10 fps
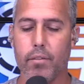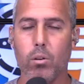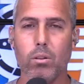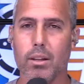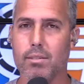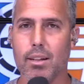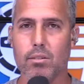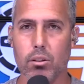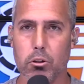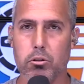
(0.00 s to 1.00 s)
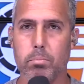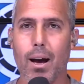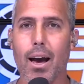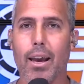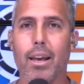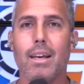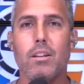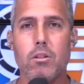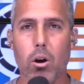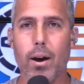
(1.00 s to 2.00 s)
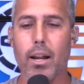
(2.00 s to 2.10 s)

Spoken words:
phone list that's close by. Know